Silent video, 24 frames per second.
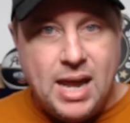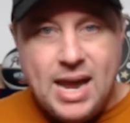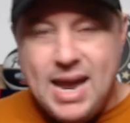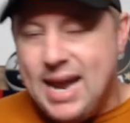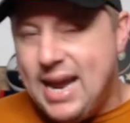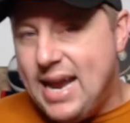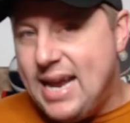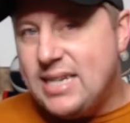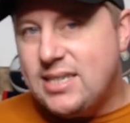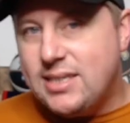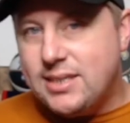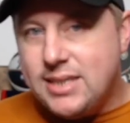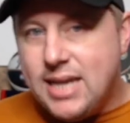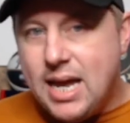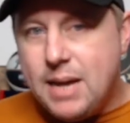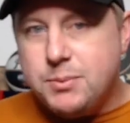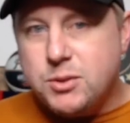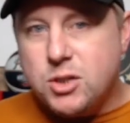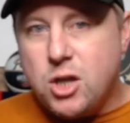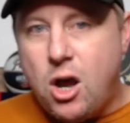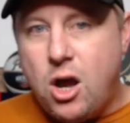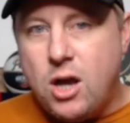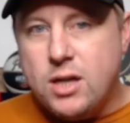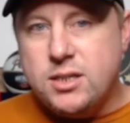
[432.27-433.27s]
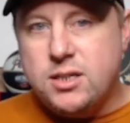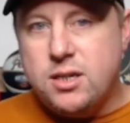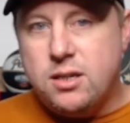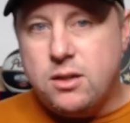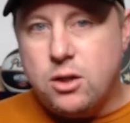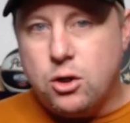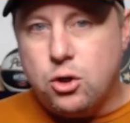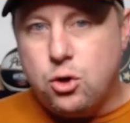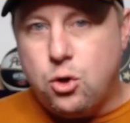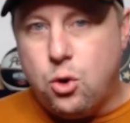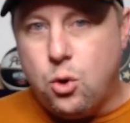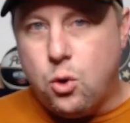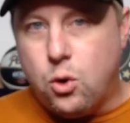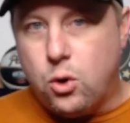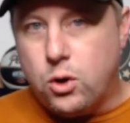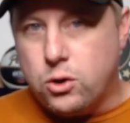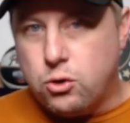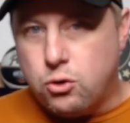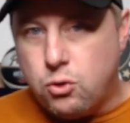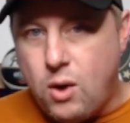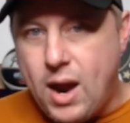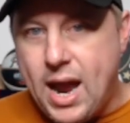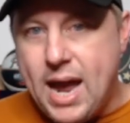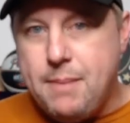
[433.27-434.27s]
He steps onto the court,
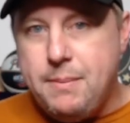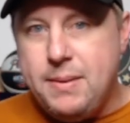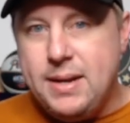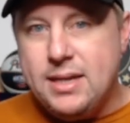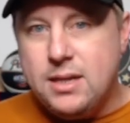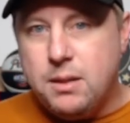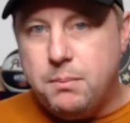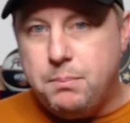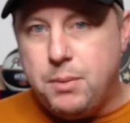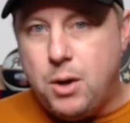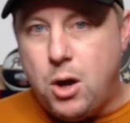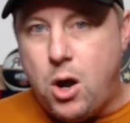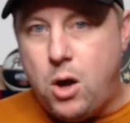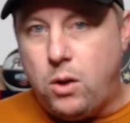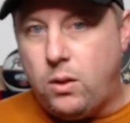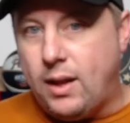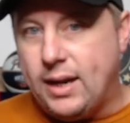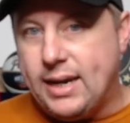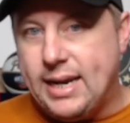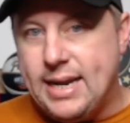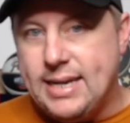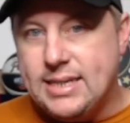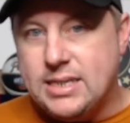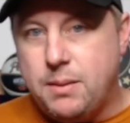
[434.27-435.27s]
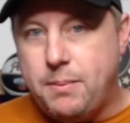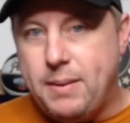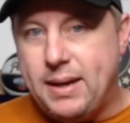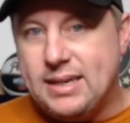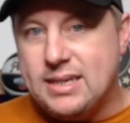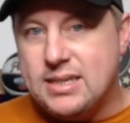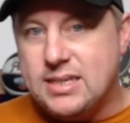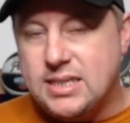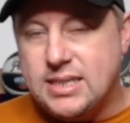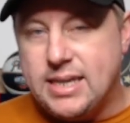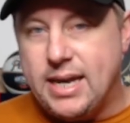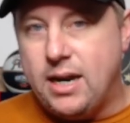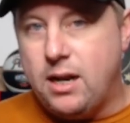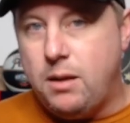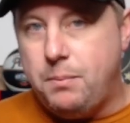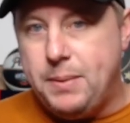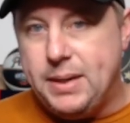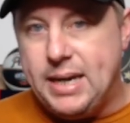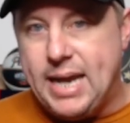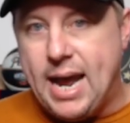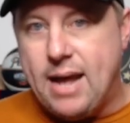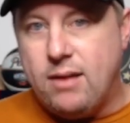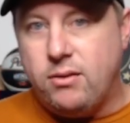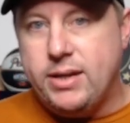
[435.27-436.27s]
grabbing the ball like he's about to set up
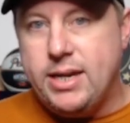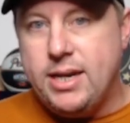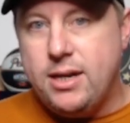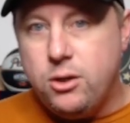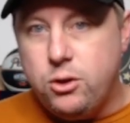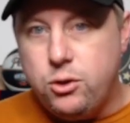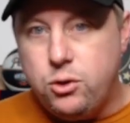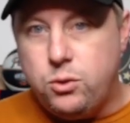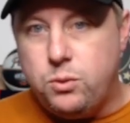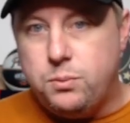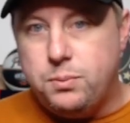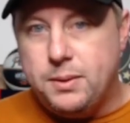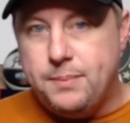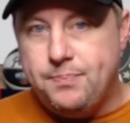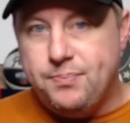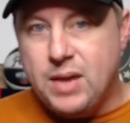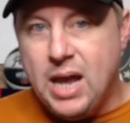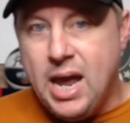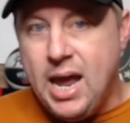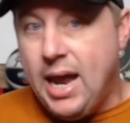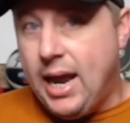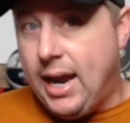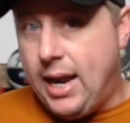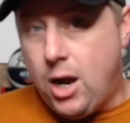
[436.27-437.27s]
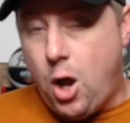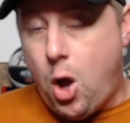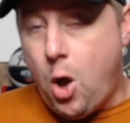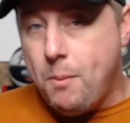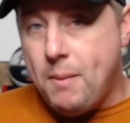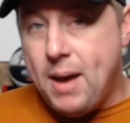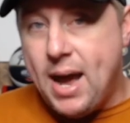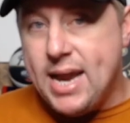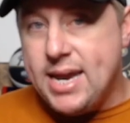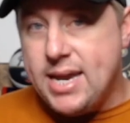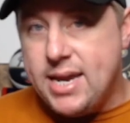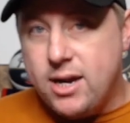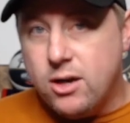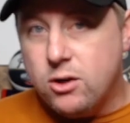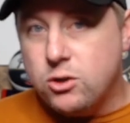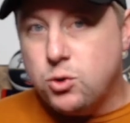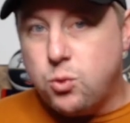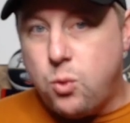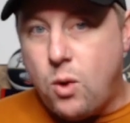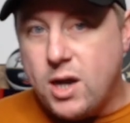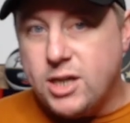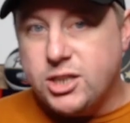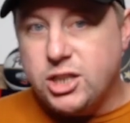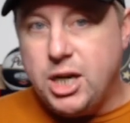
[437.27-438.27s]
an alley-oop. In all my years
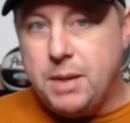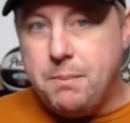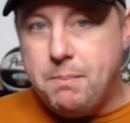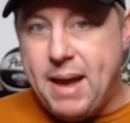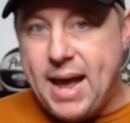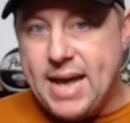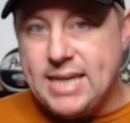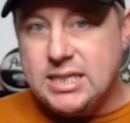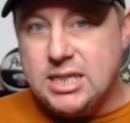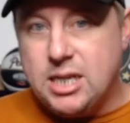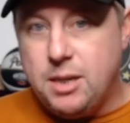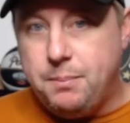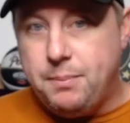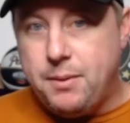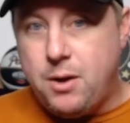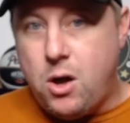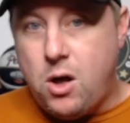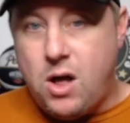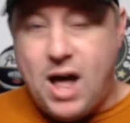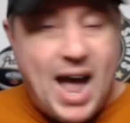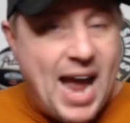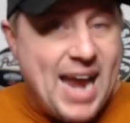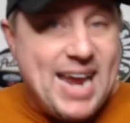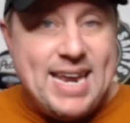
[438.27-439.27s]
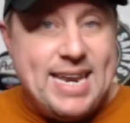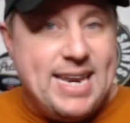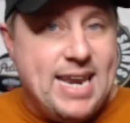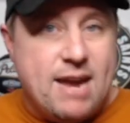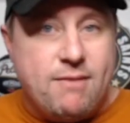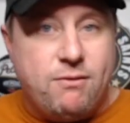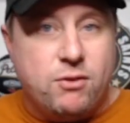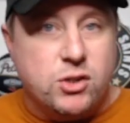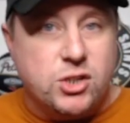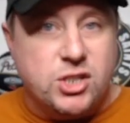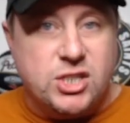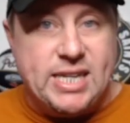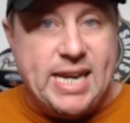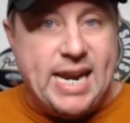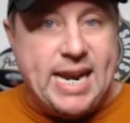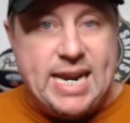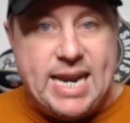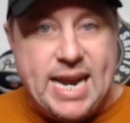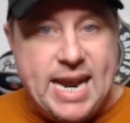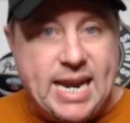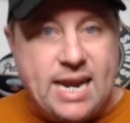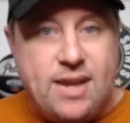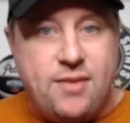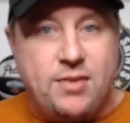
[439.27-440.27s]
watching basketball, I had never seen
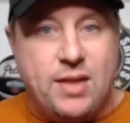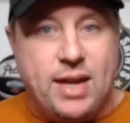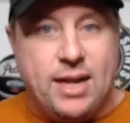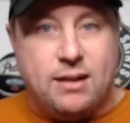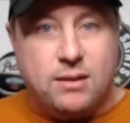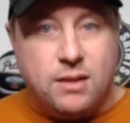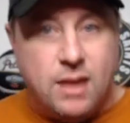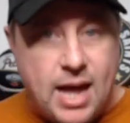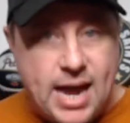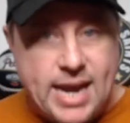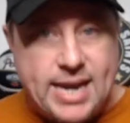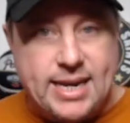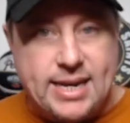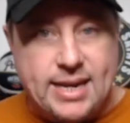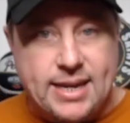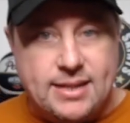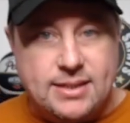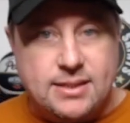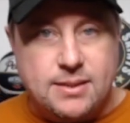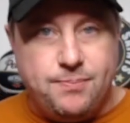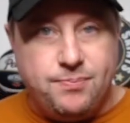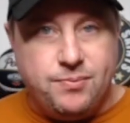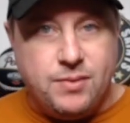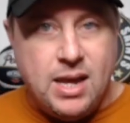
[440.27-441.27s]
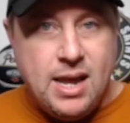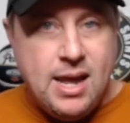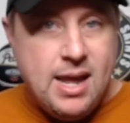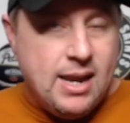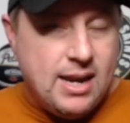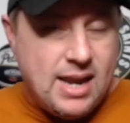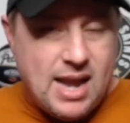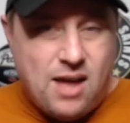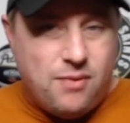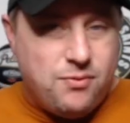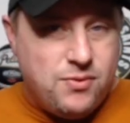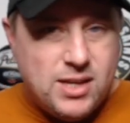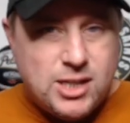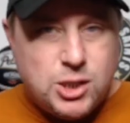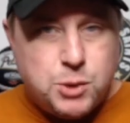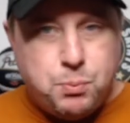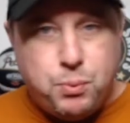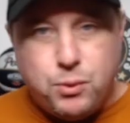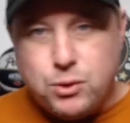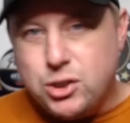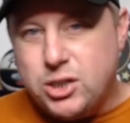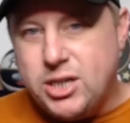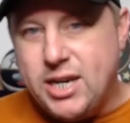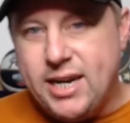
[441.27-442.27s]
anything like it. Now, this
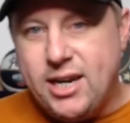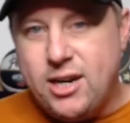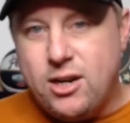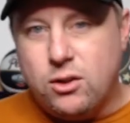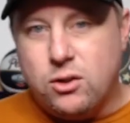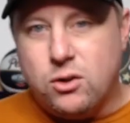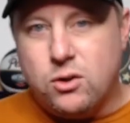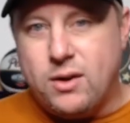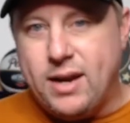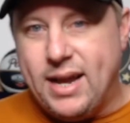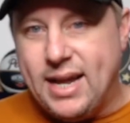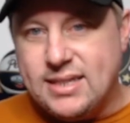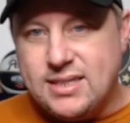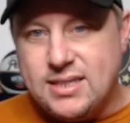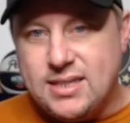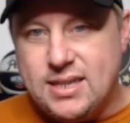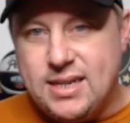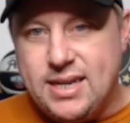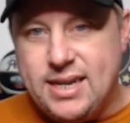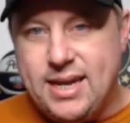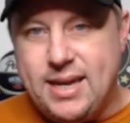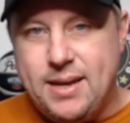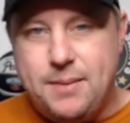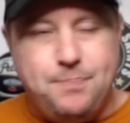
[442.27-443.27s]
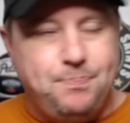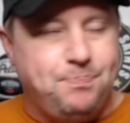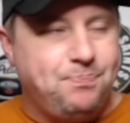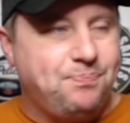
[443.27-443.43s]
particular incident,